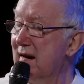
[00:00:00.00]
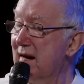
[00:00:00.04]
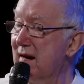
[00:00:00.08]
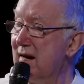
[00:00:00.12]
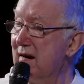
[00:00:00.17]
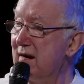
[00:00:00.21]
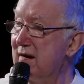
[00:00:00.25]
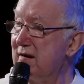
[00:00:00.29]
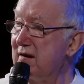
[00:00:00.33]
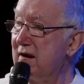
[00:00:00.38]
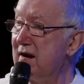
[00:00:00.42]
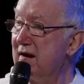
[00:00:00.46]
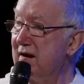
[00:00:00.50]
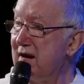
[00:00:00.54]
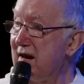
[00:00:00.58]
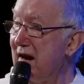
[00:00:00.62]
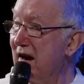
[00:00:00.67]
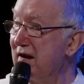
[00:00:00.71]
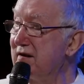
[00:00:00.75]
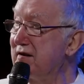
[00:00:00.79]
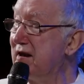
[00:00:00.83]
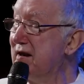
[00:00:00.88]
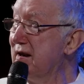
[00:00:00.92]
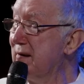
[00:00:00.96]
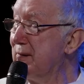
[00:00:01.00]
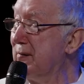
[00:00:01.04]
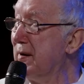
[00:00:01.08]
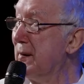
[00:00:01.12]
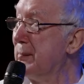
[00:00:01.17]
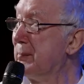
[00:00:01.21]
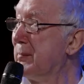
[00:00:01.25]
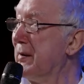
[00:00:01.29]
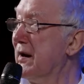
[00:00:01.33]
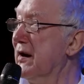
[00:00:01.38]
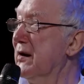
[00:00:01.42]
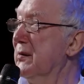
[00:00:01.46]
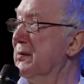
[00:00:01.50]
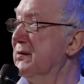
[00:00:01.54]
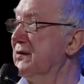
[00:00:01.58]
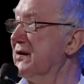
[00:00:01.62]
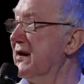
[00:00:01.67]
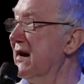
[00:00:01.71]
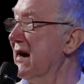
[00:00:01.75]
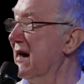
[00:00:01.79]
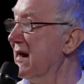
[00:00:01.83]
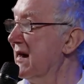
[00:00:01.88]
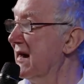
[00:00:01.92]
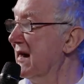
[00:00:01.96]
St. Augustine of Hippo was
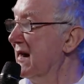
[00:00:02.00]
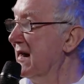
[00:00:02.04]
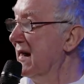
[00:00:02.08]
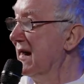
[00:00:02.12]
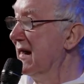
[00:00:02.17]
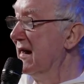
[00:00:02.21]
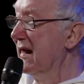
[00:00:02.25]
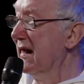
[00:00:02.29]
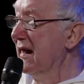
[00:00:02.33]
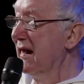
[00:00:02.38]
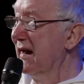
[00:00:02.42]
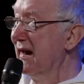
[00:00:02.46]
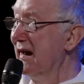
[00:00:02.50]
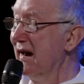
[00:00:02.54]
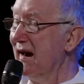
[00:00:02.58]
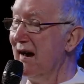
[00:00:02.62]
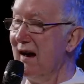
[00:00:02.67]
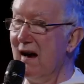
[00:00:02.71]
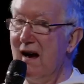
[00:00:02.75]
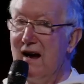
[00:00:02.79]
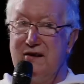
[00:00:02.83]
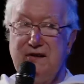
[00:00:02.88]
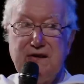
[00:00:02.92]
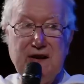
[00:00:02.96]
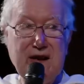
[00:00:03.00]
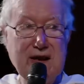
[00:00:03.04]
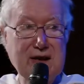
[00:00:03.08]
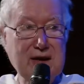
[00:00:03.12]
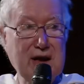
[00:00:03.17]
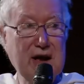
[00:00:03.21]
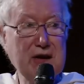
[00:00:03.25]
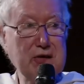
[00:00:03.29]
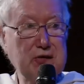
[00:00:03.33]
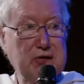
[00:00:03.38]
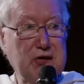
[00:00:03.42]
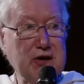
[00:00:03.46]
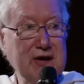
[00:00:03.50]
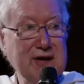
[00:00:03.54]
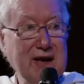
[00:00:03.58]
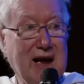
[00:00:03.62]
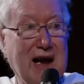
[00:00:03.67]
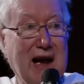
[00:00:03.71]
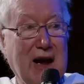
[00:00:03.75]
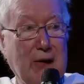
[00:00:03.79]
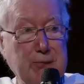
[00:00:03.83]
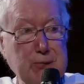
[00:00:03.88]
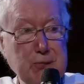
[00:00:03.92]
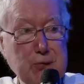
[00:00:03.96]
a theologian,
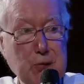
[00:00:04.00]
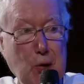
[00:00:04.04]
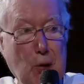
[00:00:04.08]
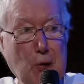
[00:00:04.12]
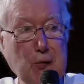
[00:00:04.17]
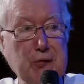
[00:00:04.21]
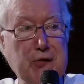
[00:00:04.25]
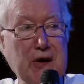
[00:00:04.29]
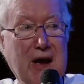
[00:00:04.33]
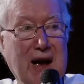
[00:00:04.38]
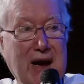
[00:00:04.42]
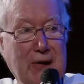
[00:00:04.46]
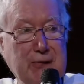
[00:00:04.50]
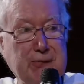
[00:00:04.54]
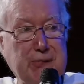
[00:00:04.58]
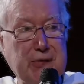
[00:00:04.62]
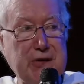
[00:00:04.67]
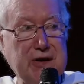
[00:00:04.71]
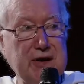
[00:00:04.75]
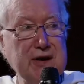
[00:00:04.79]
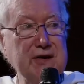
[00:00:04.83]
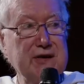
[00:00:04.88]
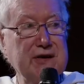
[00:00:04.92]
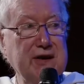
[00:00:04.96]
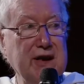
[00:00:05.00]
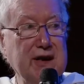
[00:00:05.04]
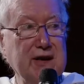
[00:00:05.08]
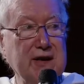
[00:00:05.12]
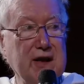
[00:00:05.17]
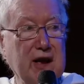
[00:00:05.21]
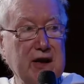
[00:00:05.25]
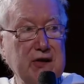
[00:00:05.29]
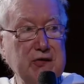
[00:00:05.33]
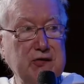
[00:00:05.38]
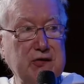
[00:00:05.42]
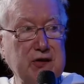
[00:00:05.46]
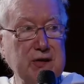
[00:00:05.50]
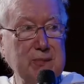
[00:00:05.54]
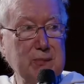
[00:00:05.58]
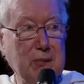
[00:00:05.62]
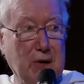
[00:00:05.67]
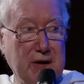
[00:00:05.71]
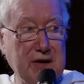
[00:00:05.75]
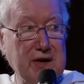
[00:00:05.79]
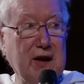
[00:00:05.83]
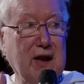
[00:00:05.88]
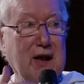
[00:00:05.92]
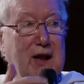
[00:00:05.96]
North African theologian,
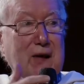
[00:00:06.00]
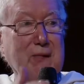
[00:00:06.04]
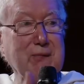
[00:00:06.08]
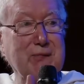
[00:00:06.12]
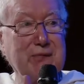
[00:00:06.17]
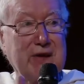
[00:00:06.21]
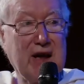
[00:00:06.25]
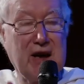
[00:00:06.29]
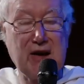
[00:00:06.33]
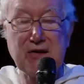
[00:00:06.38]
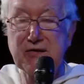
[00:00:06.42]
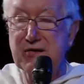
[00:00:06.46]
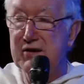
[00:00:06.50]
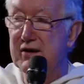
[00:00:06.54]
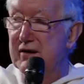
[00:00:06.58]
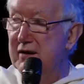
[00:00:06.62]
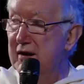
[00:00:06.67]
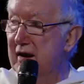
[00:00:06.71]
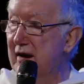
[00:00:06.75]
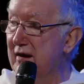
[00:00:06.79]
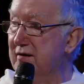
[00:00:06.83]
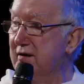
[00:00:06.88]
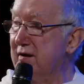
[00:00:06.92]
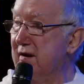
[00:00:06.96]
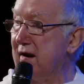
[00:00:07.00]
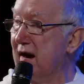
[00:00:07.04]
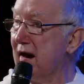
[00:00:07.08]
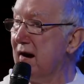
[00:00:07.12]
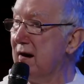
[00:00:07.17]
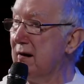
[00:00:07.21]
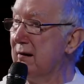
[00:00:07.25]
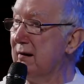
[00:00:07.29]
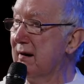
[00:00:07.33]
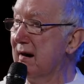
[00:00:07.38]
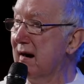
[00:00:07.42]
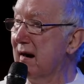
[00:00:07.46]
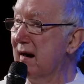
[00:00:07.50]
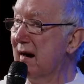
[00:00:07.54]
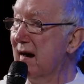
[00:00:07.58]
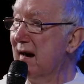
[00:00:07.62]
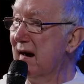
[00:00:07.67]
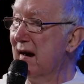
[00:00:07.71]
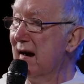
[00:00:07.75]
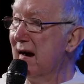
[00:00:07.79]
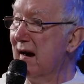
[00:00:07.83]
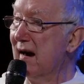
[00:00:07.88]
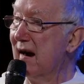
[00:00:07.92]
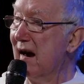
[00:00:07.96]
1,500 years ago.
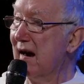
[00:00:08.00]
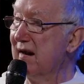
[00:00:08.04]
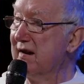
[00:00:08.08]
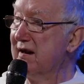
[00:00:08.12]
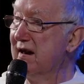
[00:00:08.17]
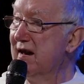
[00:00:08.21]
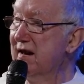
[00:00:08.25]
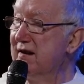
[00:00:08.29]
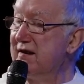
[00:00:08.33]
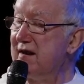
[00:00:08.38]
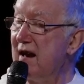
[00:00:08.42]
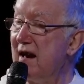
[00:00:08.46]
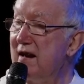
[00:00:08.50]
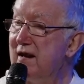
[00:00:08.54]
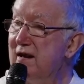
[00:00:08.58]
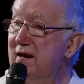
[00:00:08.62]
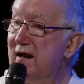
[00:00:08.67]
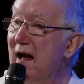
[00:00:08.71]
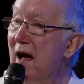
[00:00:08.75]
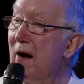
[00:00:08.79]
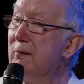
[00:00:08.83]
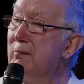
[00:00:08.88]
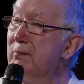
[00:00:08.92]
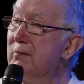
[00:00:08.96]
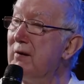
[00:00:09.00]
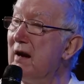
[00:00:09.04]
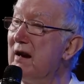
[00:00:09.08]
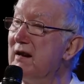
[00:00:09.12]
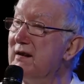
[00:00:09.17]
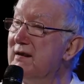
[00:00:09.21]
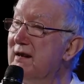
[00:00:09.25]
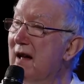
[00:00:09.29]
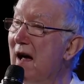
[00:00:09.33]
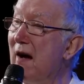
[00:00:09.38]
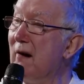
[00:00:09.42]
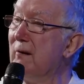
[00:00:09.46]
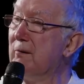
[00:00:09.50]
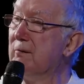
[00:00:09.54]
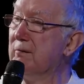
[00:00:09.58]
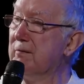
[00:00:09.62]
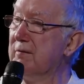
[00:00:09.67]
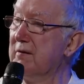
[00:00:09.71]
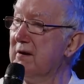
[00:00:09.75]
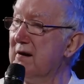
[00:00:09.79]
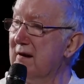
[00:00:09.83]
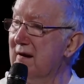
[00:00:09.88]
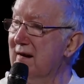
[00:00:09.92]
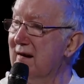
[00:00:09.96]
And he said, love, love.
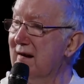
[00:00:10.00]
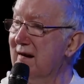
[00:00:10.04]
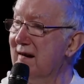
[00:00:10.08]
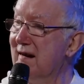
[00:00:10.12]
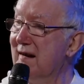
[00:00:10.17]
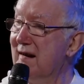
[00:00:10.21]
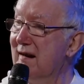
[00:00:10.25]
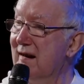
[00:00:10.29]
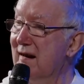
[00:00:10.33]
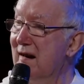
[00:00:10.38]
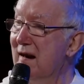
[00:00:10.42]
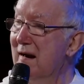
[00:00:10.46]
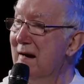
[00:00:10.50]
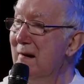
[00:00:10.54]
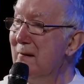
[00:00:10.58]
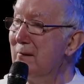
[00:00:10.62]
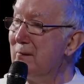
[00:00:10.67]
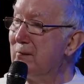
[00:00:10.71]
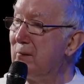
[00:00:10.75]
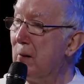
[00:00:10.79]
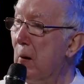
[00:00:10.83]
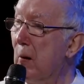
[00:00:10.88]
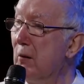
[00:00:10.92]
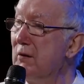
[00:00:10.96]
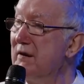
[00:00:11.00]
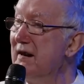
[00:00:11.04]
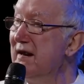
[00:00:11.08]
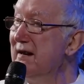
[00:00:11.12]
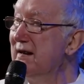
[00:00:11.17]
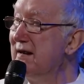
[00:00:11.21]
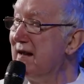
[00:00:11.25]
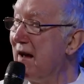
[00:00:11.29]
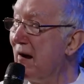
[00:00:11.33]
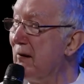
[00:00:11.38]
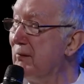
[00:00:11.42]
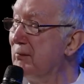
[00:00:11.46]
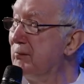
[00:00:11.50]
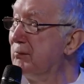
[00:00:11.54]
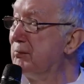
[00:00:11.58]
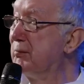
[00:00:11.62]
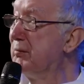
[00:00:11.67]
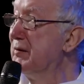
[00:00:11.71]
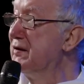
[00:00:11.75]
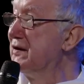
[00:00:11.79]
Fall in love with